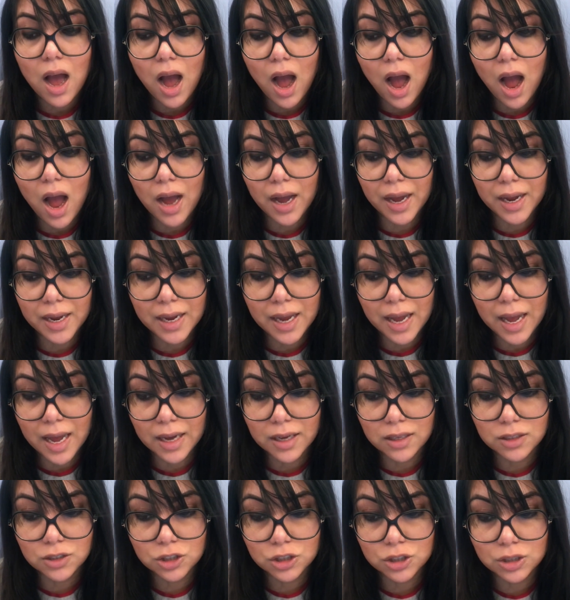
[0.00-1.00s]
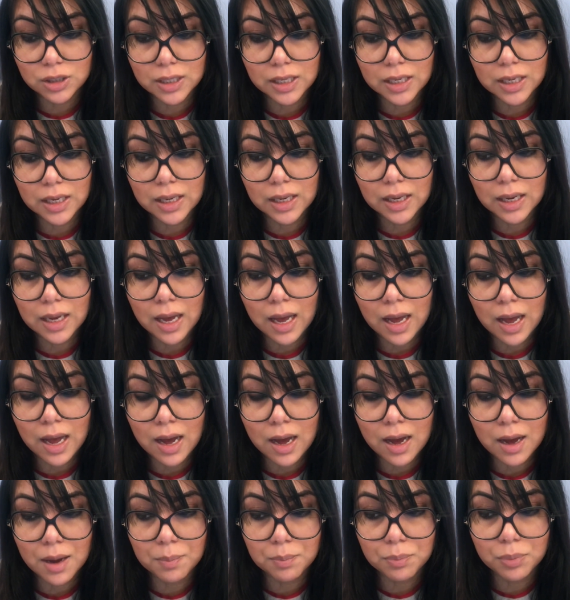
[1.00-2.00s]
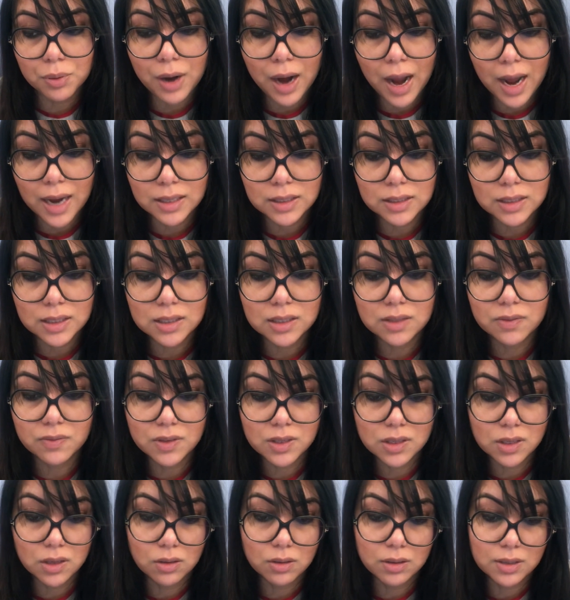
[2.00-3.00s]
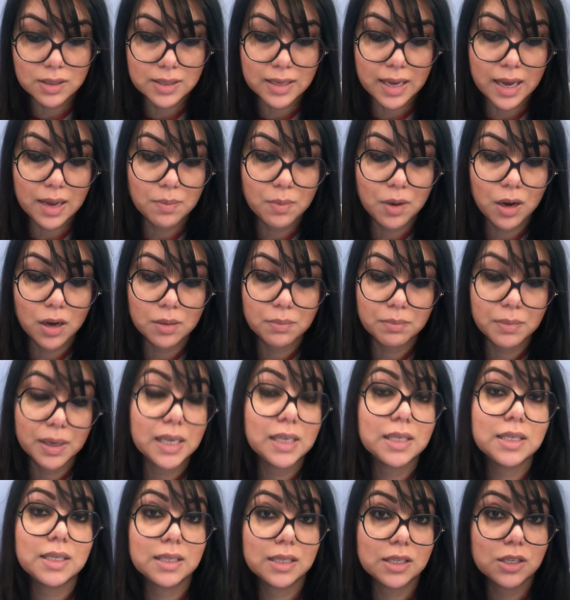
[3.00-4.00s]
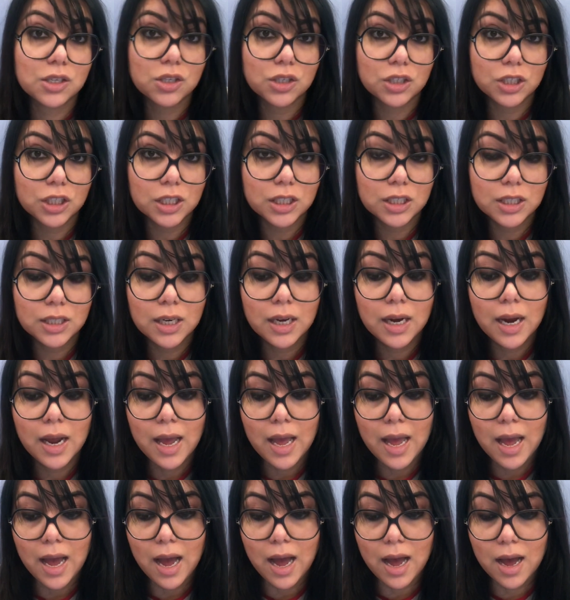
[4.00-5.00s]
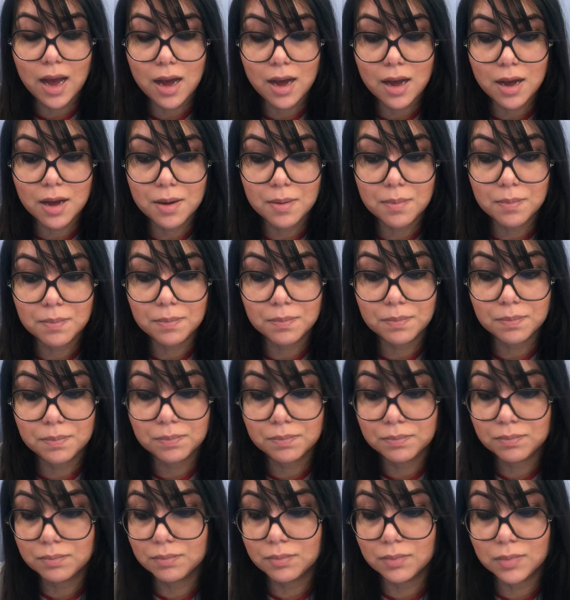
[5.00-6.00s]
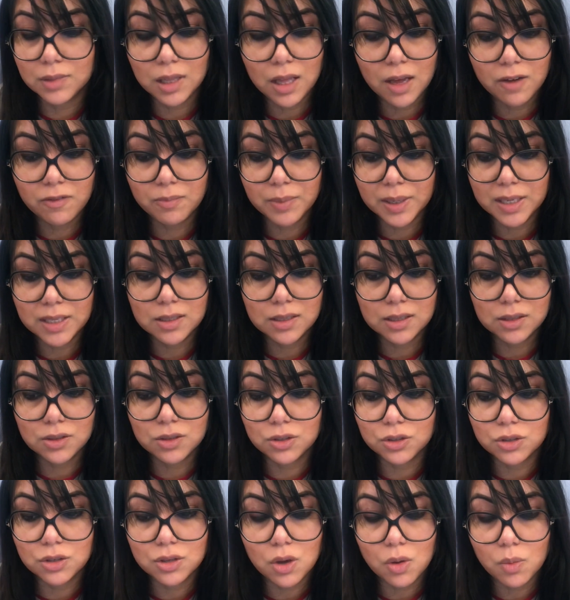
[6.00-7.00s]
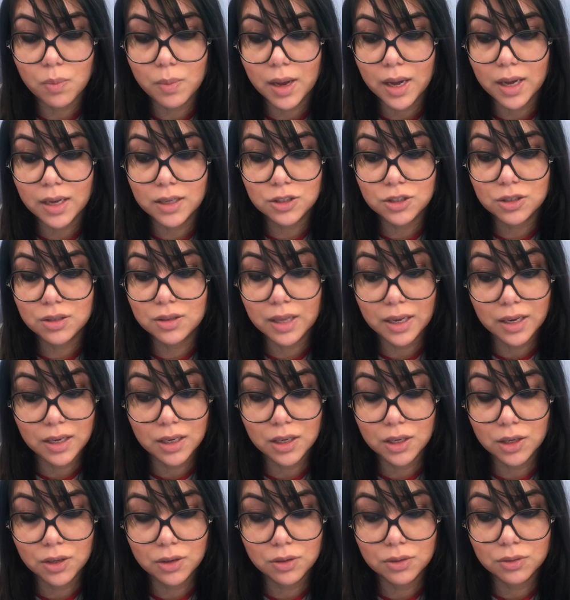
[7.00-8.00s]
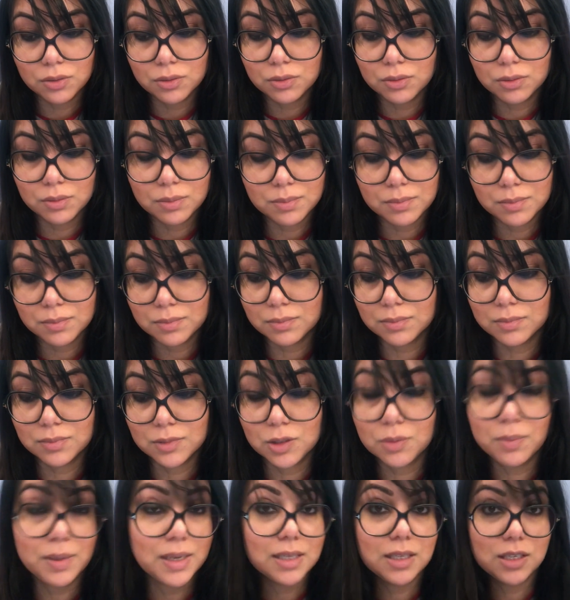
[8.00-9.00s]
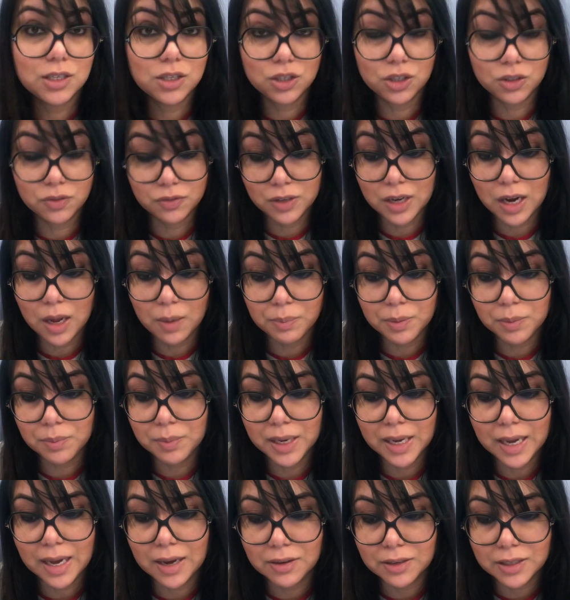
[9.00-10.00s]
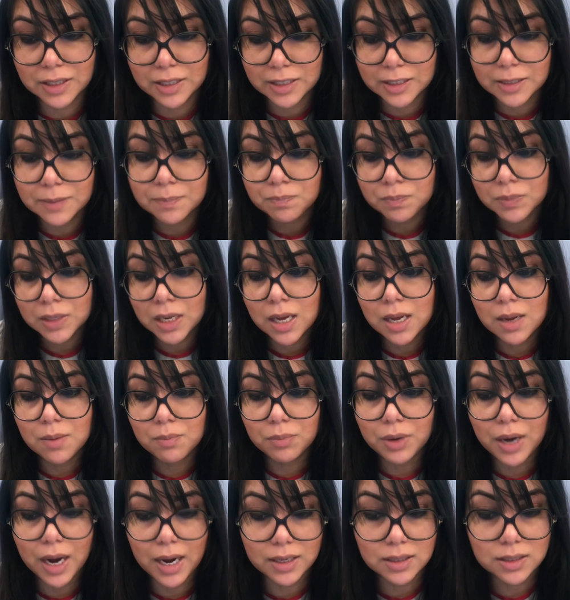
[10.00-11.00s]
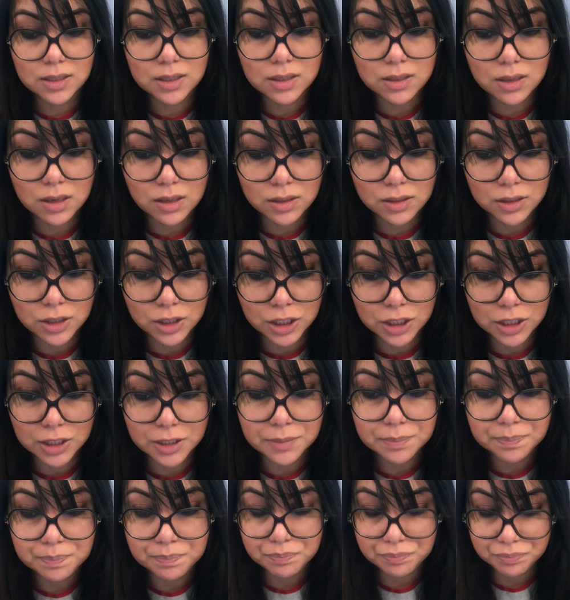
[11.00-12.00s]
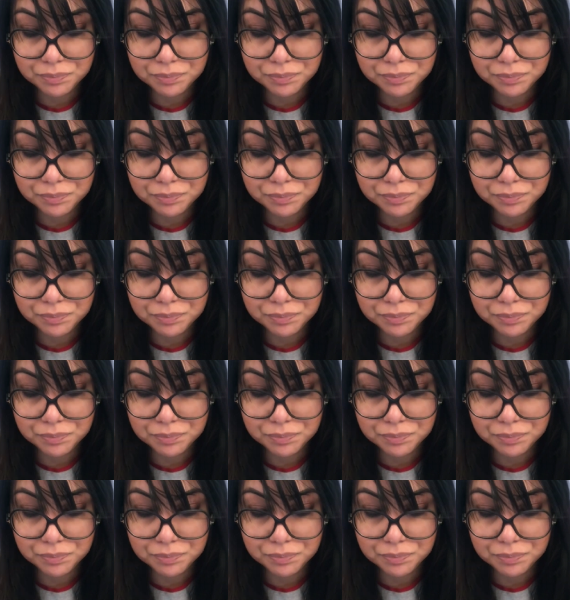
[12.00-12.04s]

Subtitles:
I actually practiced physical exam on my sister. Love my sister so much. Thank you to my sister for helping me out here. Practiced on her.